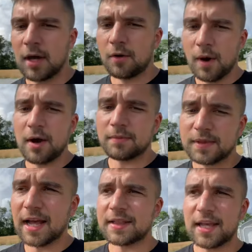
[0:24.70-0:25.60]
Well,
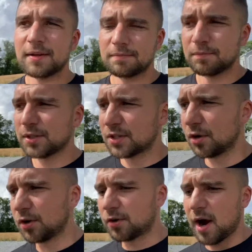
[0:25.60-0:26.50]
that thing was
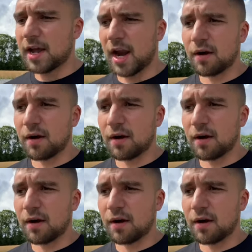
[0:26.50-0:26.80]
doing great.